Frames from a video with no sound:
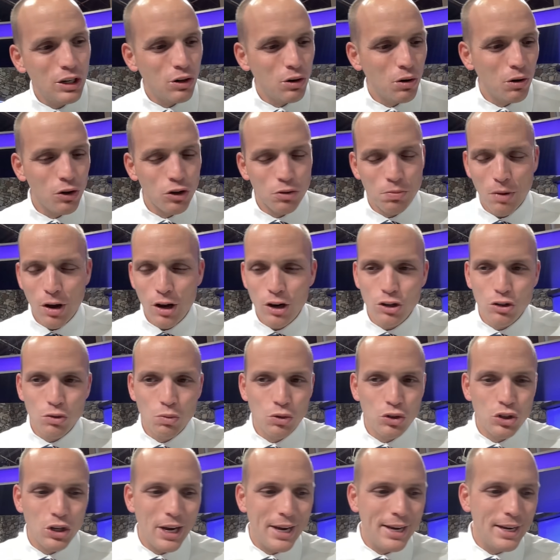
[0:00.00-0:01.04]
You know those models will
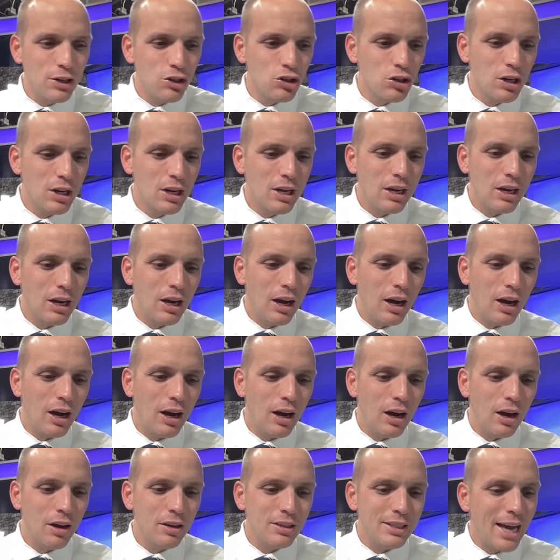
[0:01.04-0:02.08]
change.
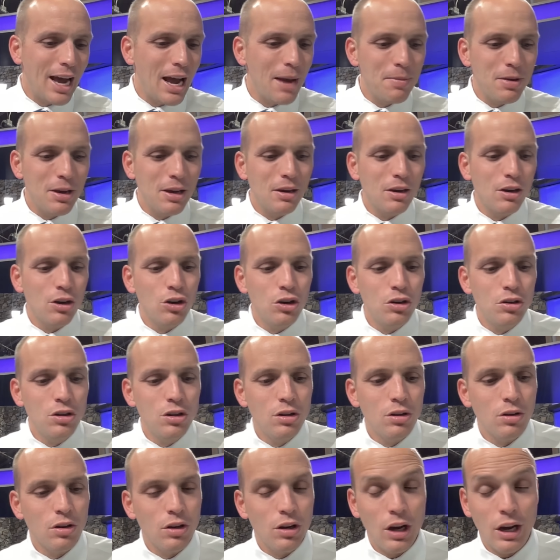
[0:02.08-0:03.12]
Timing could,
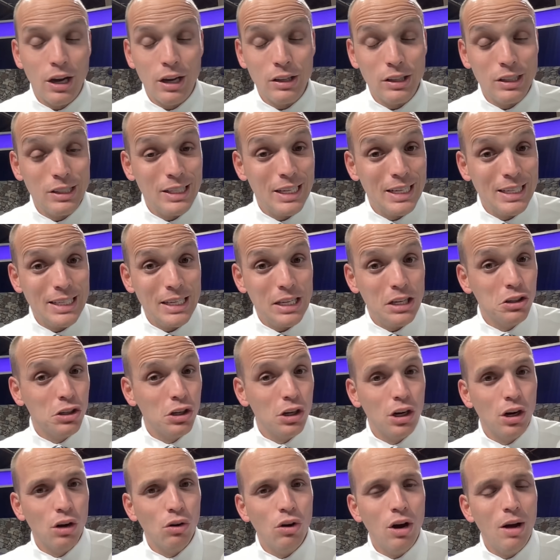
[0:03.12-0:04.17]
intensity
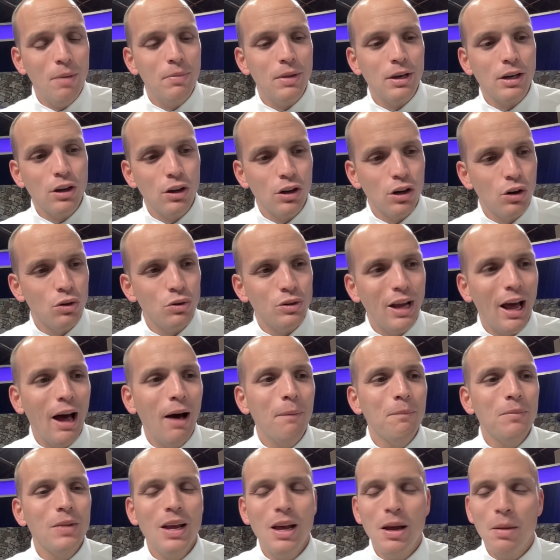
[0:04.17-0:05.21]
could go up. It could go
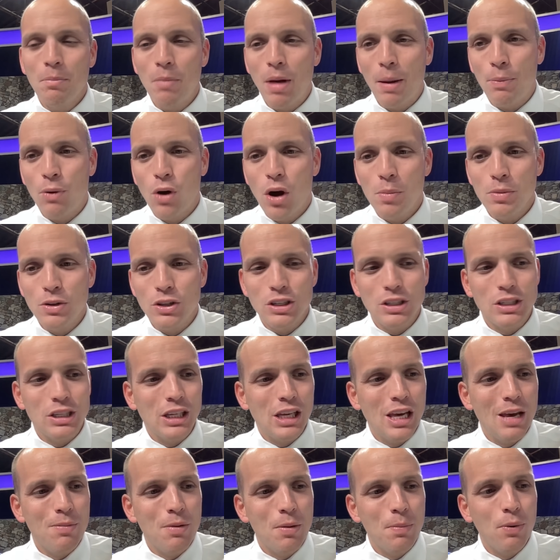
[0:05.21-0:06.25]
down. My promise is to
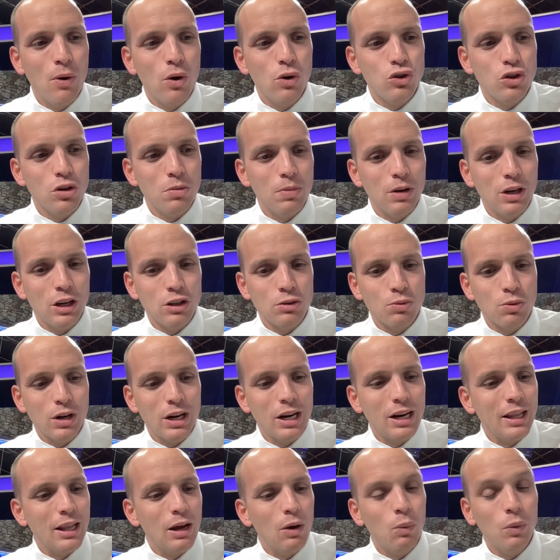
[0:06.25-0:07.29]
keep you posted because we're
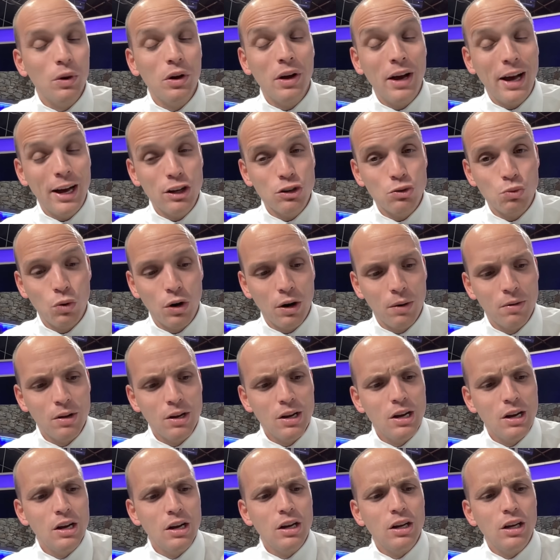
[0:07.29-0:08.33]
getting that wheelhouse where,
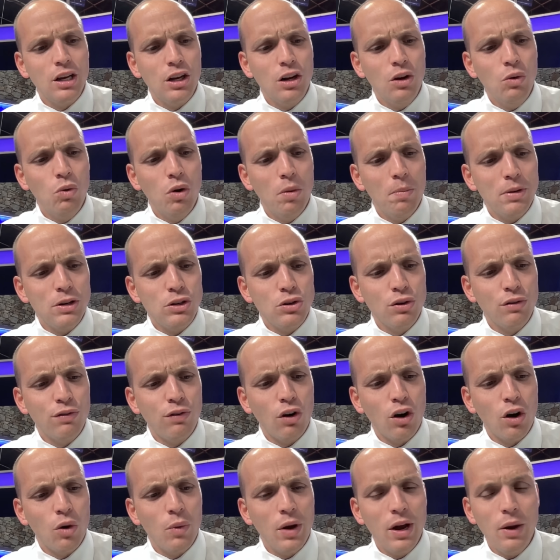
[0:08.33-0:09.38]
you know, won't be too
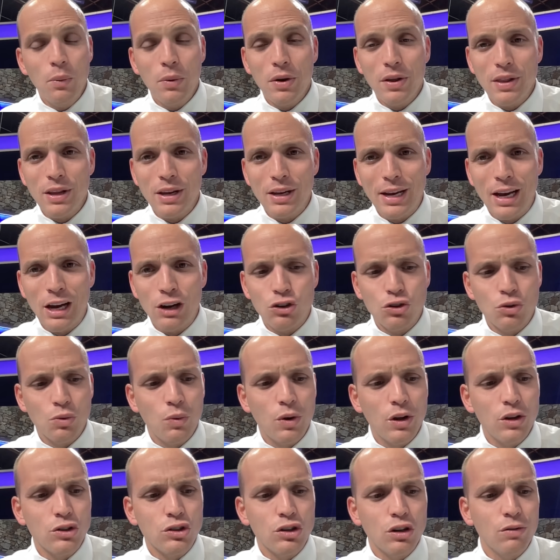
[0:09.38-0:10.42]
far away when the National
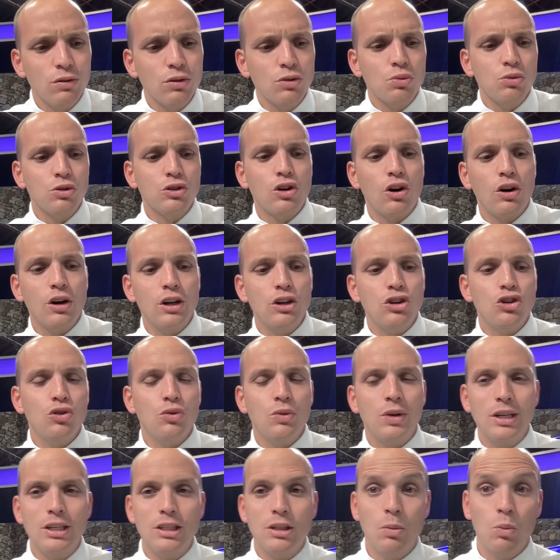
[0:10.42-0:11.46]
Weather Service will start
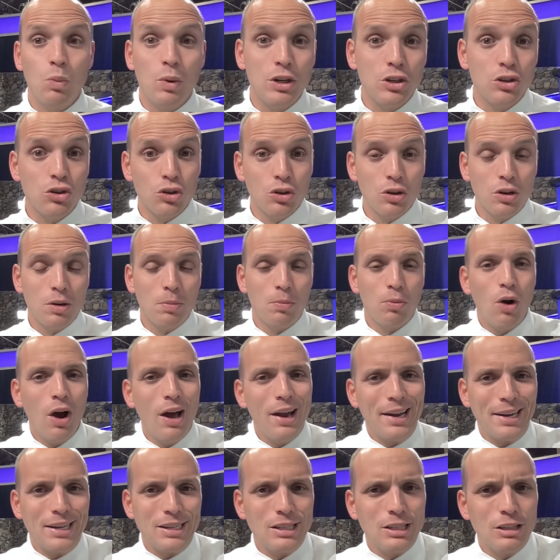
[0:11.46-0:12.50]
issuing some winter
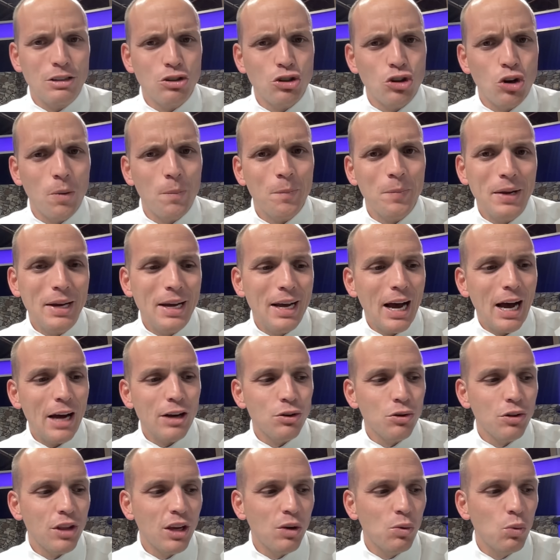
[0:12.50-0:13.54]
products. So I
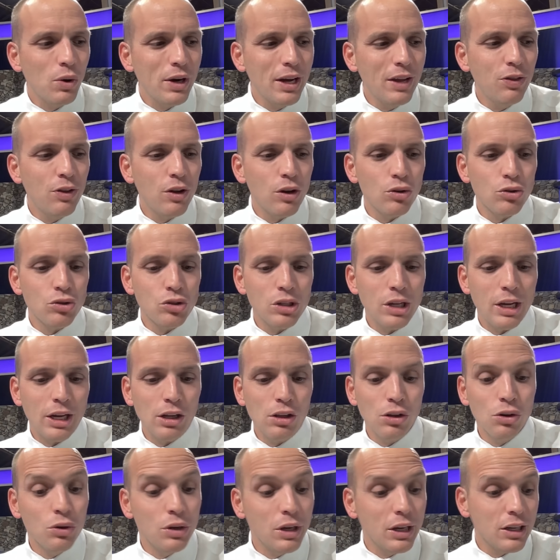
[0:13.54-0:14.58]
do think we'll get those,
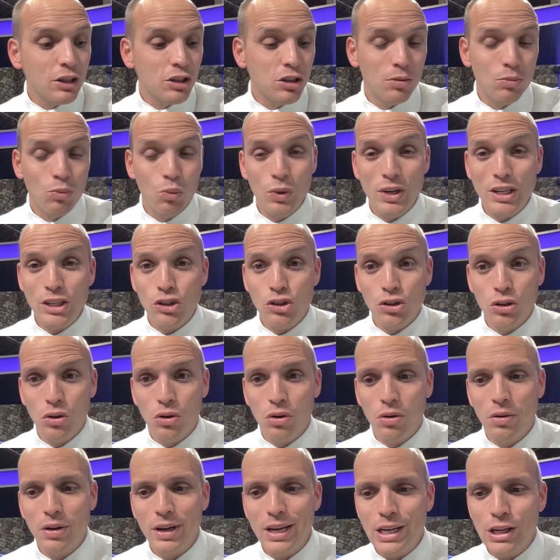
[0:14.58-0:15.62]
including some wind
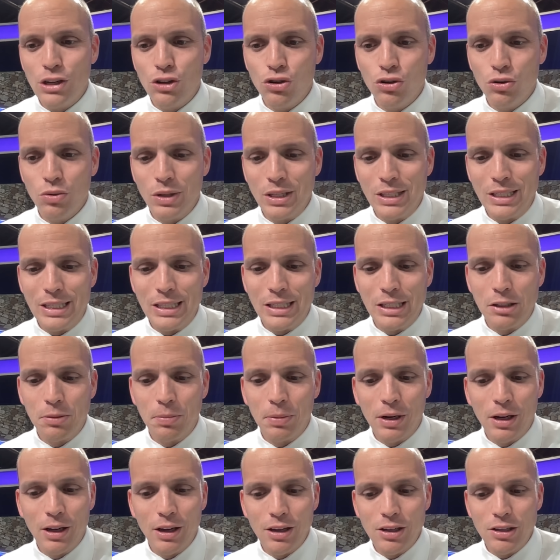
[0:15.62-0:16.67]
chill issuances
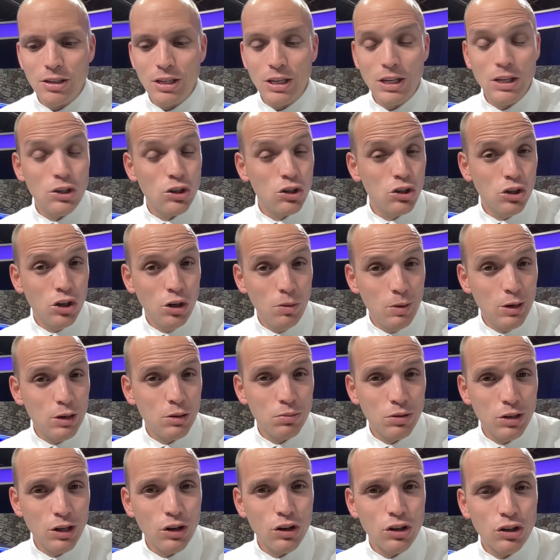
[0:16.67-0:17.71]
because this is going to be some
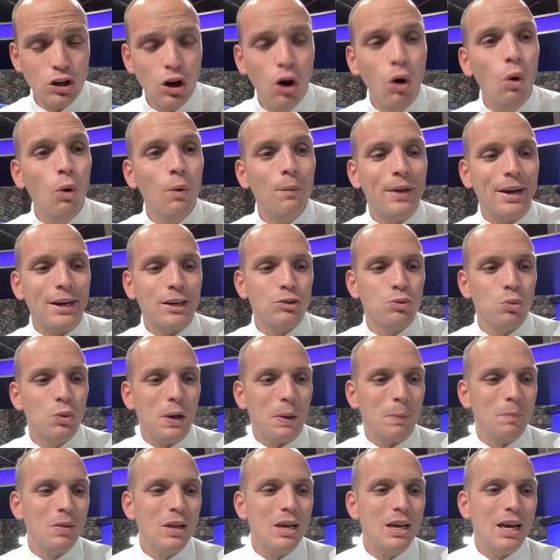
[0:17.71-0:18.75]
serious cold next
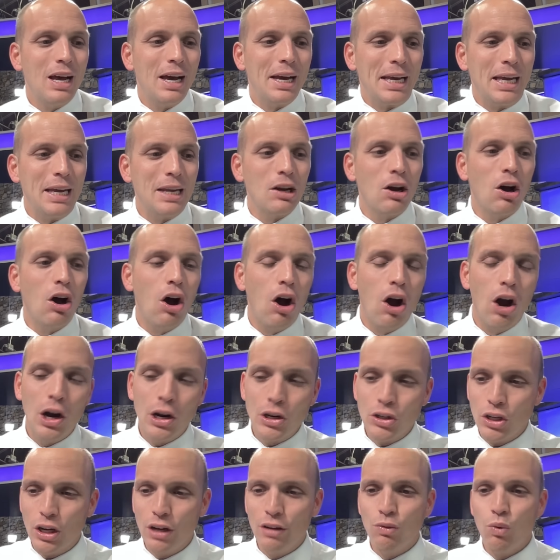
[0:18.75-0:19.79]
week. Again,
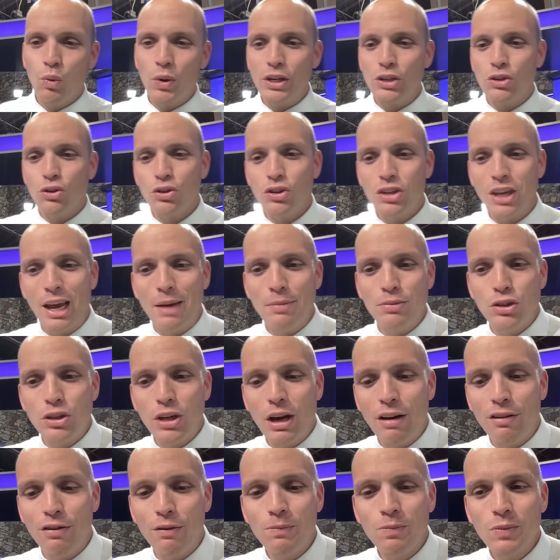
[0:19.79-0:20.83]
heart of winter type
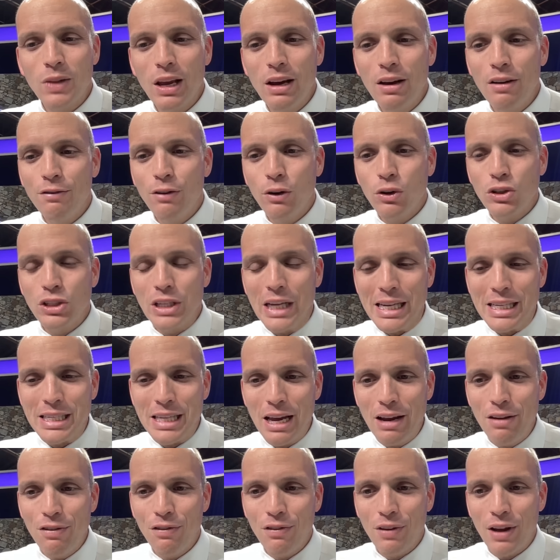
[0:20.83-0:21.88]
stuff. Folks, stay
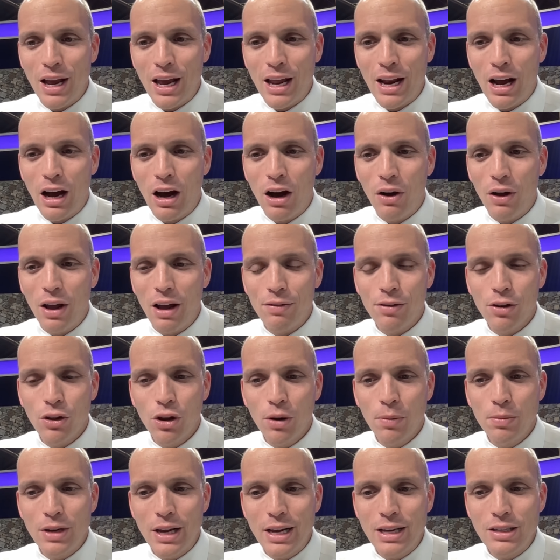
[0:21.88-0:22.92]
safe, and I'll have
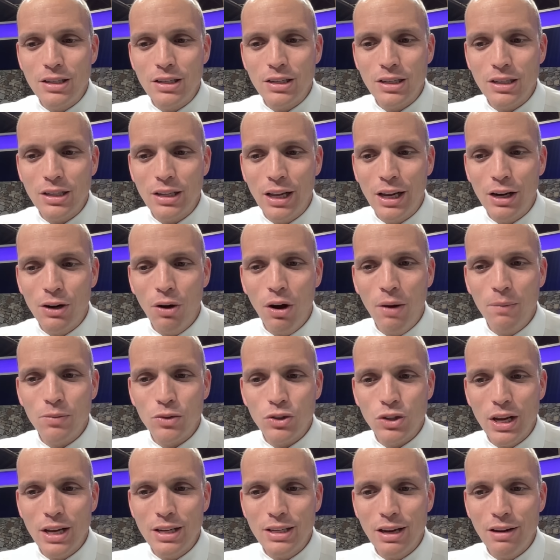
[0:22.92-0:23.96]
another update later on.
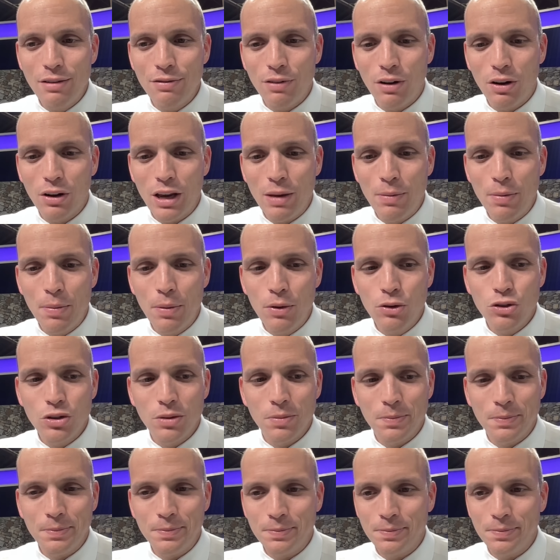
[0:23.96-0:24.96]
Stay safe. I'll keep you posted.